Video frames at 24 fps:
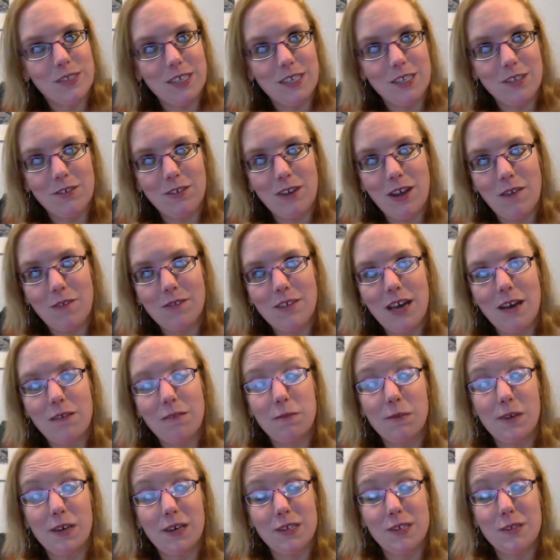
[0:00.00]
I don't have to have
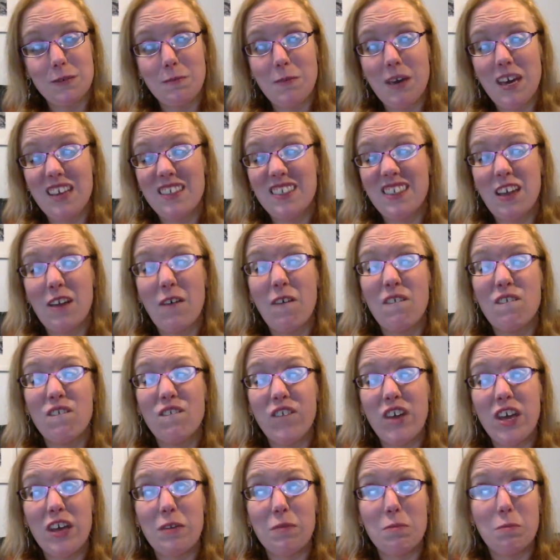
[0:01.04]
them custom made. They don't
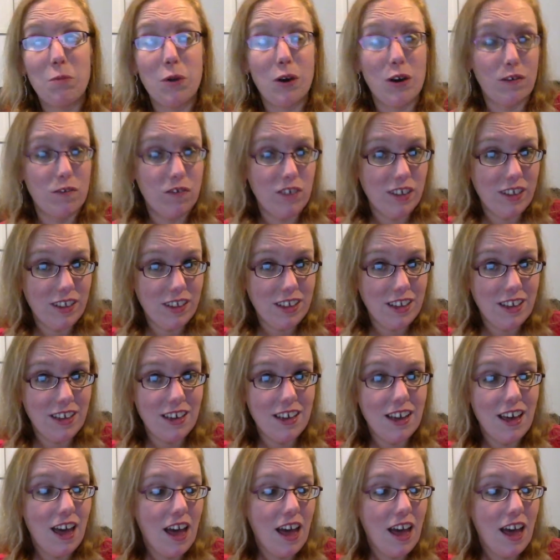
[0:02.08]
fit perfectly